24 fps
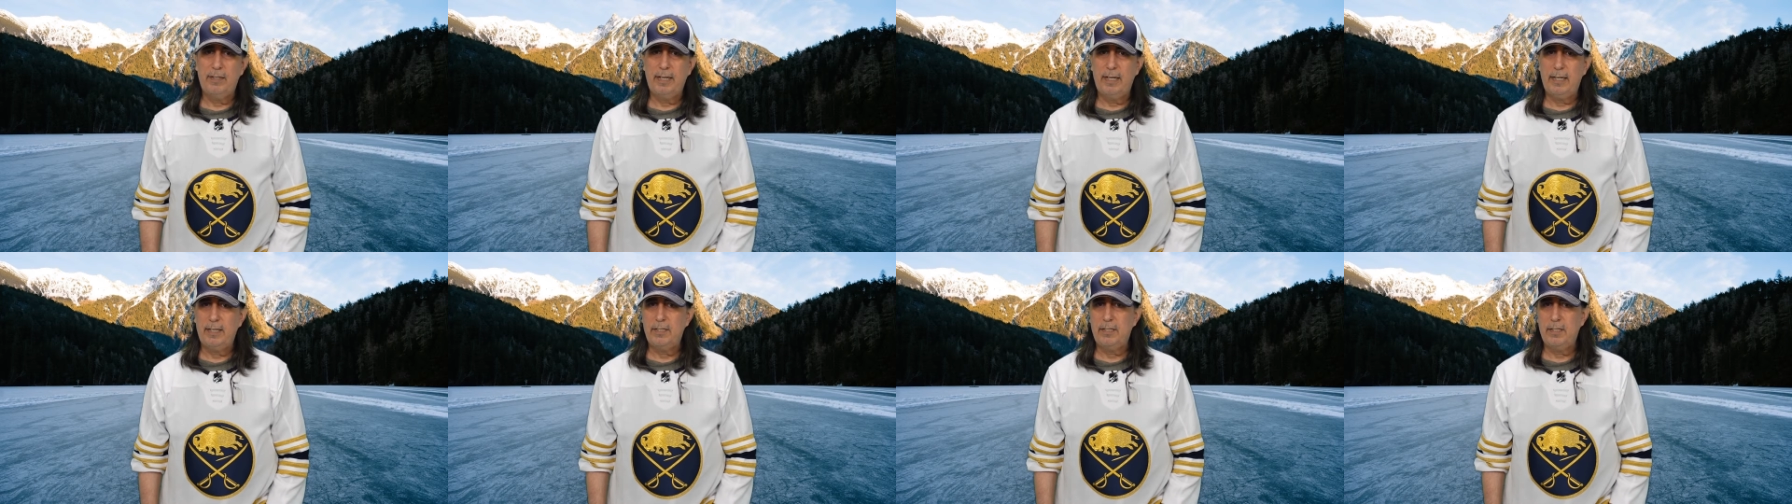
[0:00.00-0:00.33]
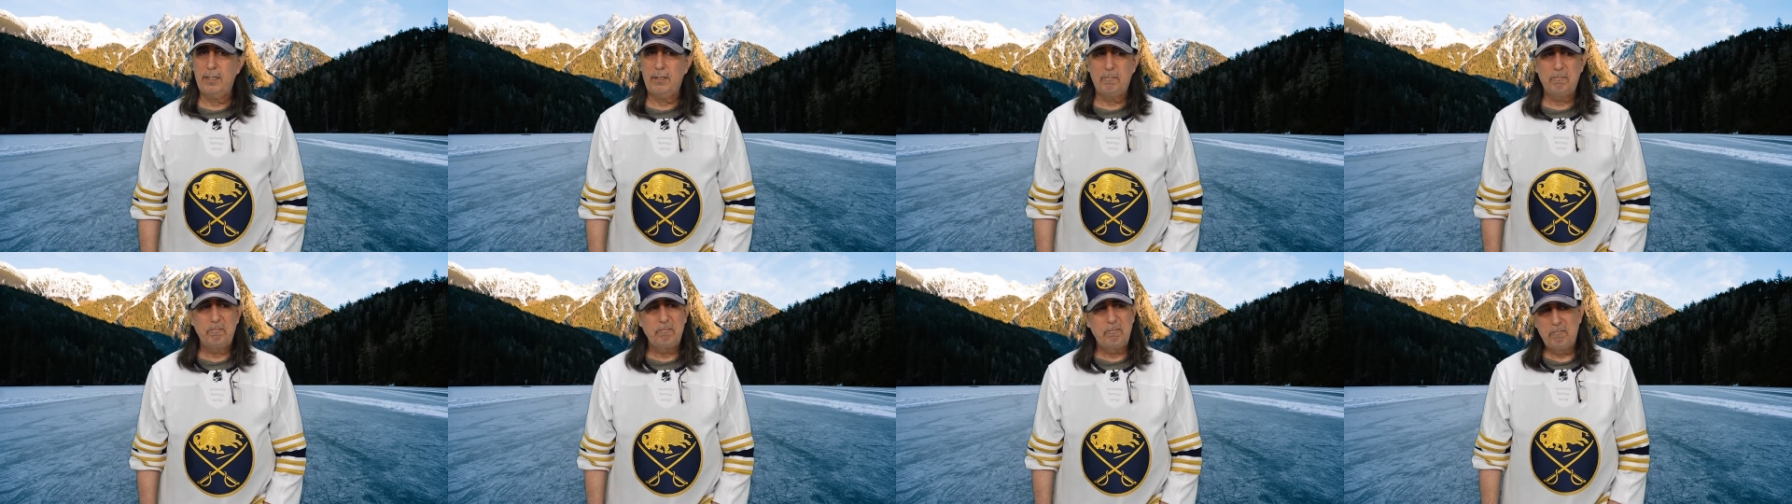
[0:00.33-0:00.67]
next
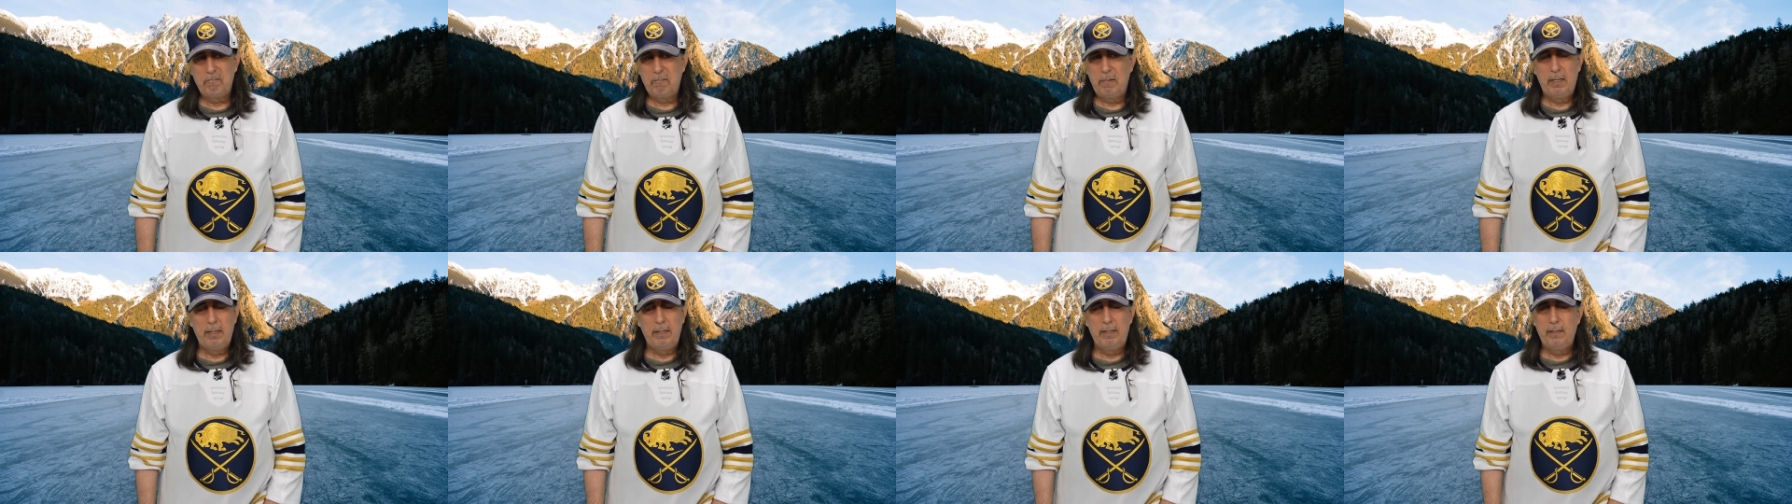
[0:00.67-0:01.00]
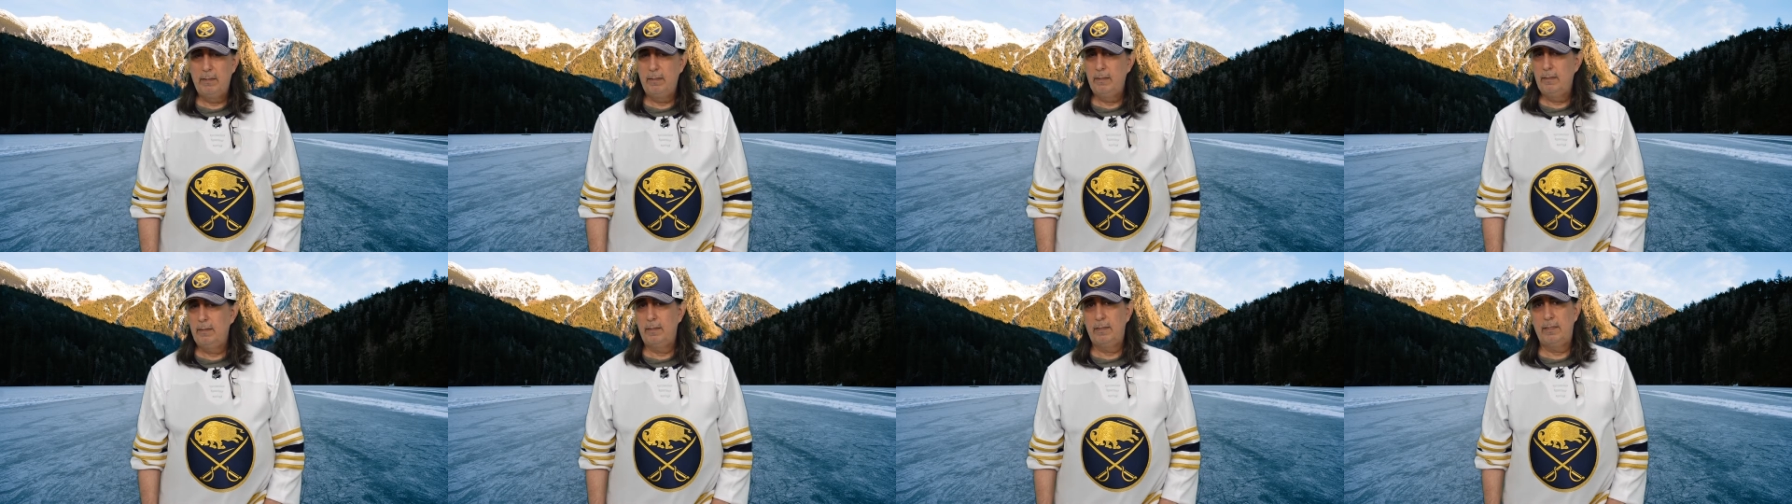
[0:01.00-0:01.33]
year
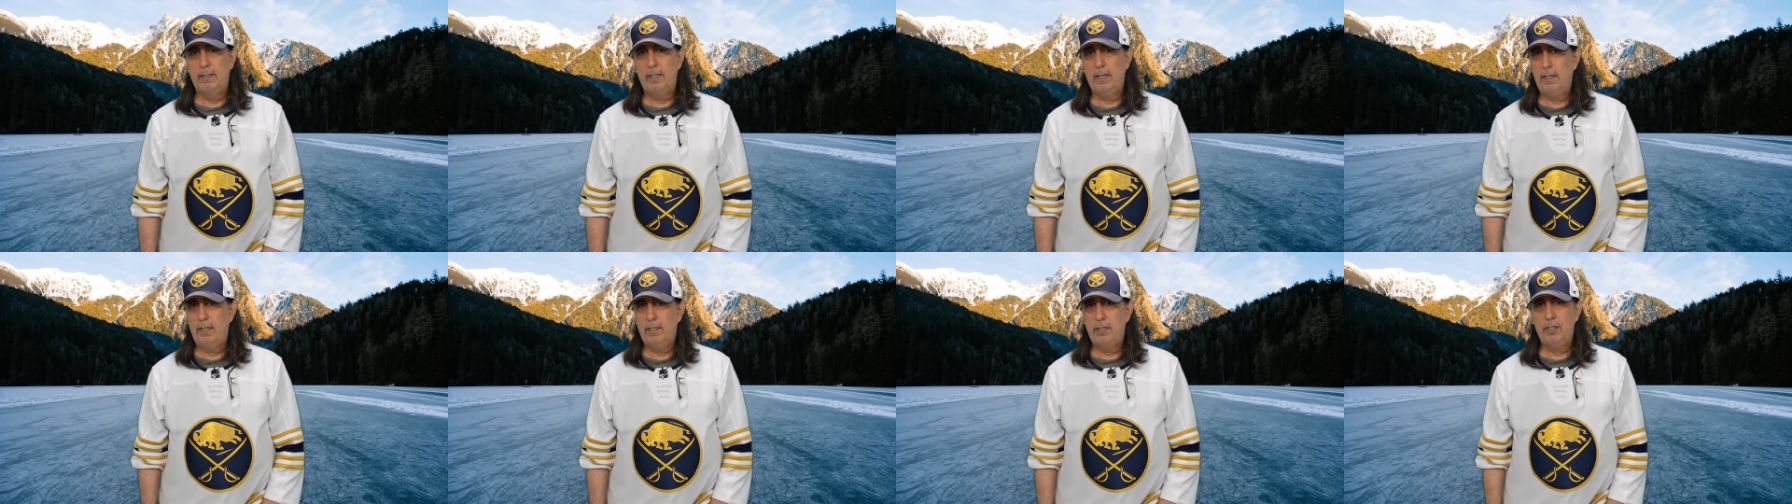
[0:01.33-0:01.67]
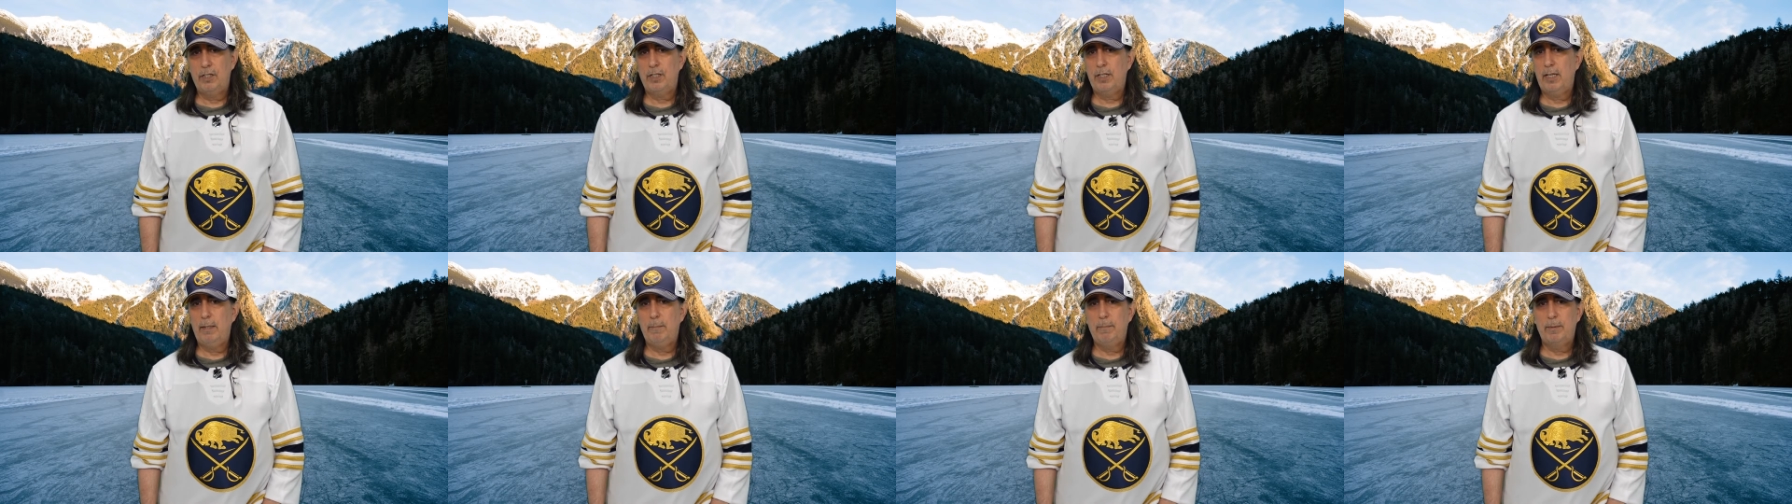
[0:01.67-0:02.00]
is that it
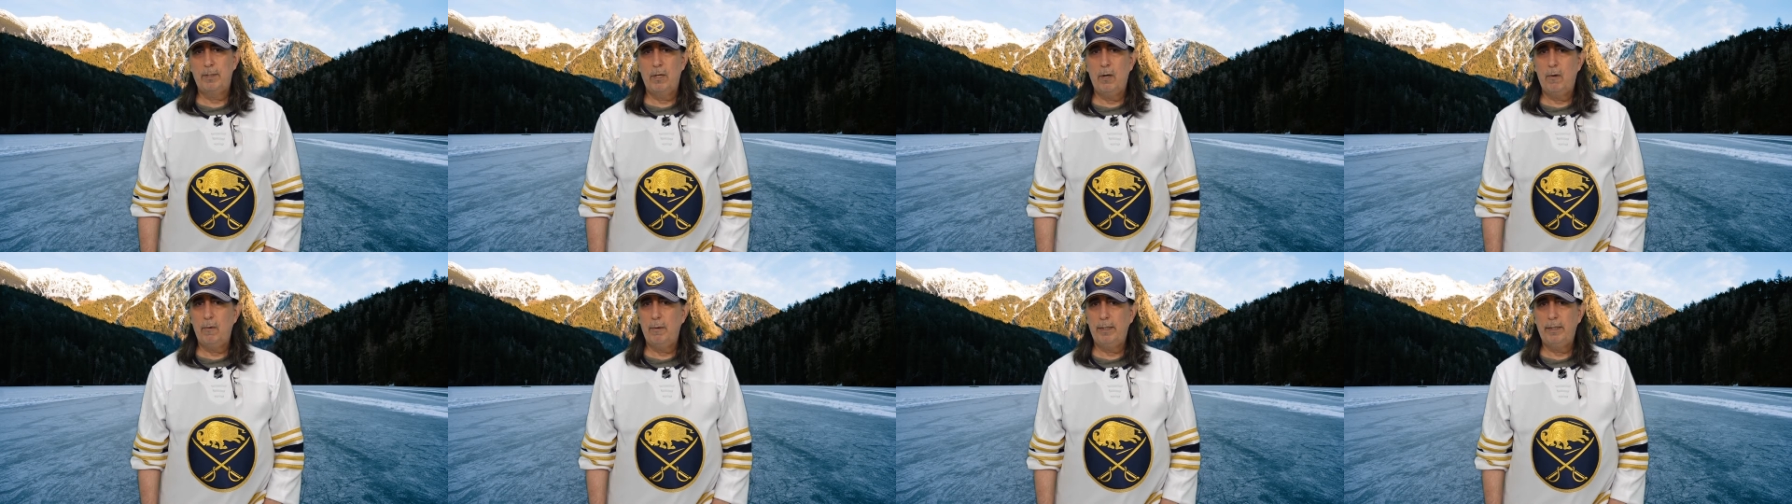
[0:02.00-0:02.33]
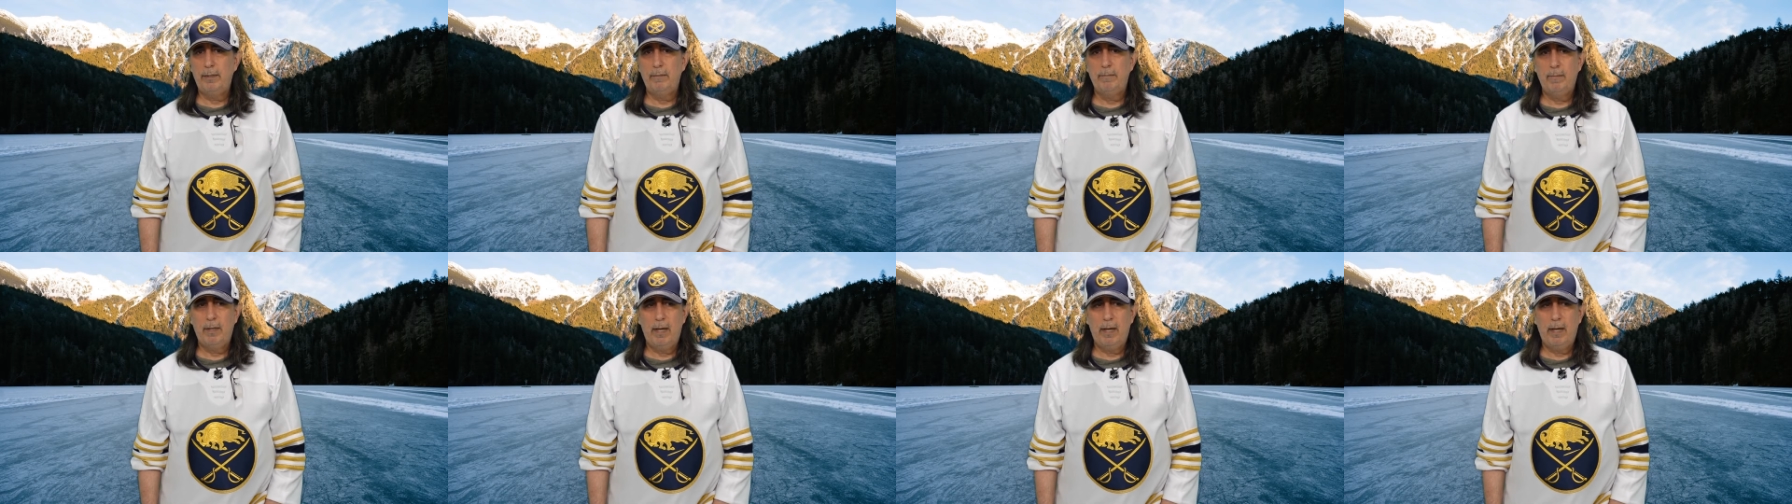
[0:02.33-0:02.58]
just keeps going.